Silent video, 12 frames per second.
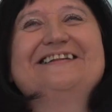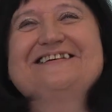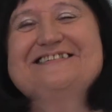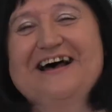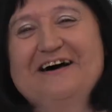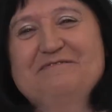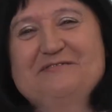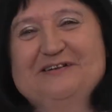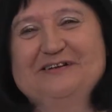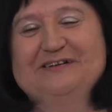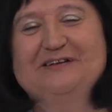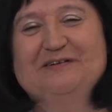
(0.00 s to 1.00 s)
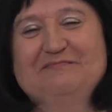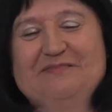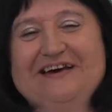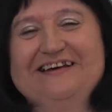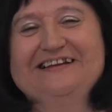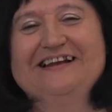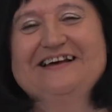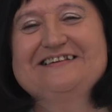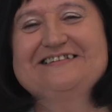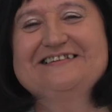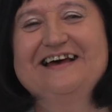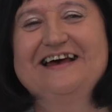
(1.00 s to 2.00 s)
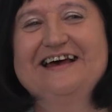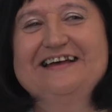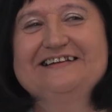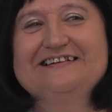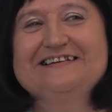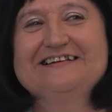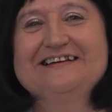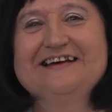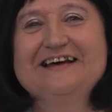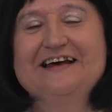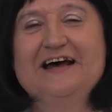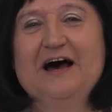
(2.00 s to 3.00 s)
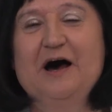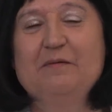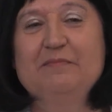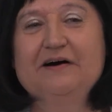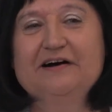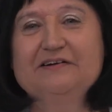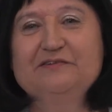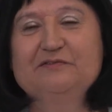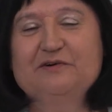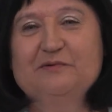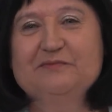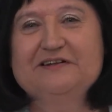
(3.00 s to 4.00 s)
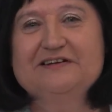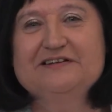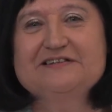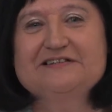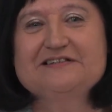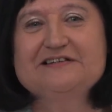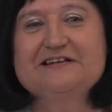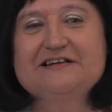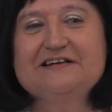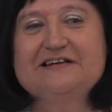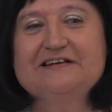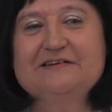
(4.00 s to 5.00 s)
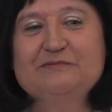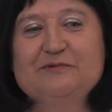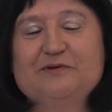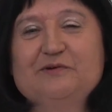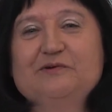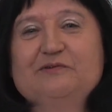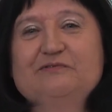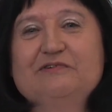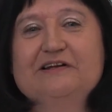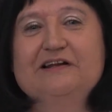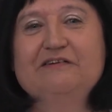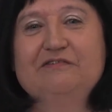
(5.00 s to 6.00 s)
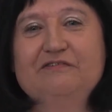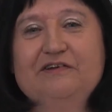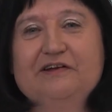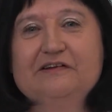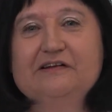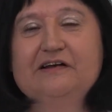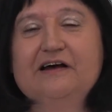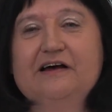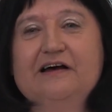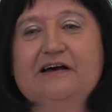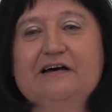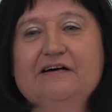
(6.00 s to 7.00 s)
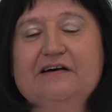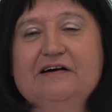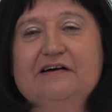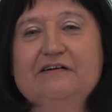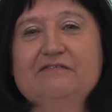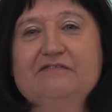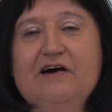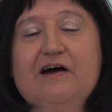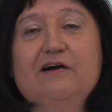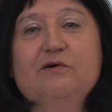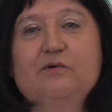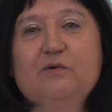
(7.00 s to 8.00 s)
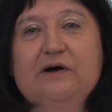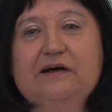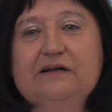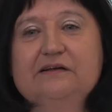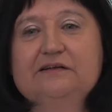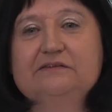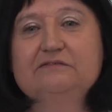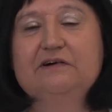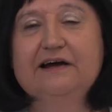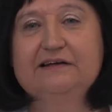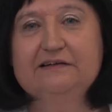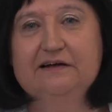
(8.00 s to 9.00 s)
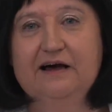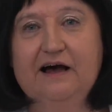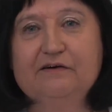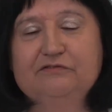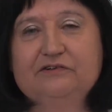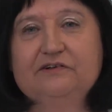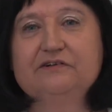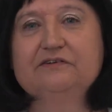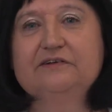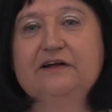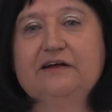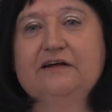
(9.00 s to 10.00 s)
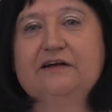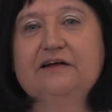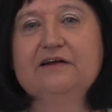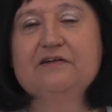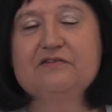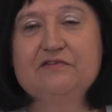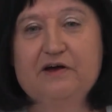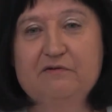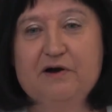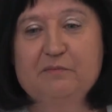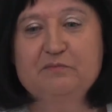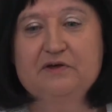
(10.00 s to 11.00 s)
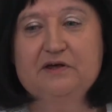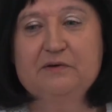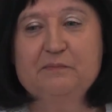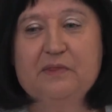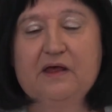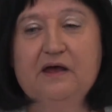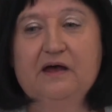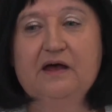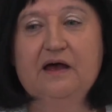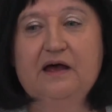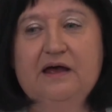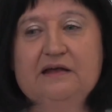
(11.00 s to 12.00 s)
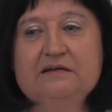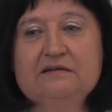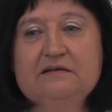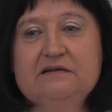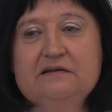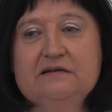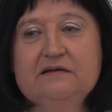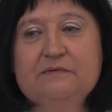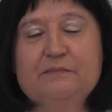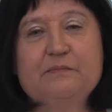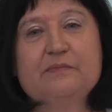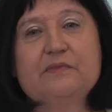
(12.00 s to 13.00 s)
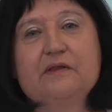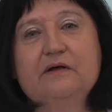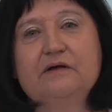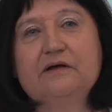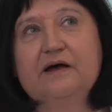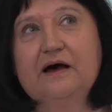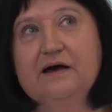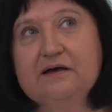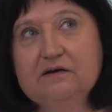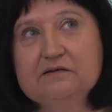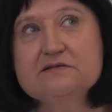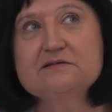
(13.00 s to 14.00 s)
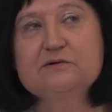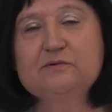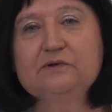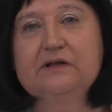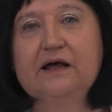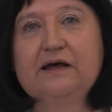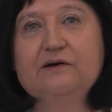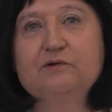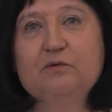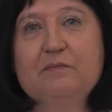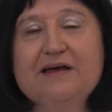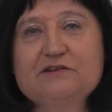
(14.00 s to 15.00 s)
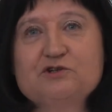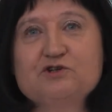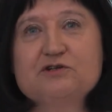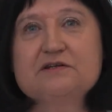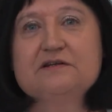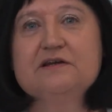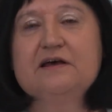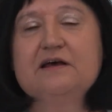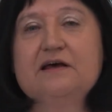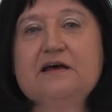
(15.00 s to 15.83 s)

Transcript: It is absolutely painless, and uh, apart from this, uh, you really feel uh, very well right after the therapy. And uh, I also would like to mention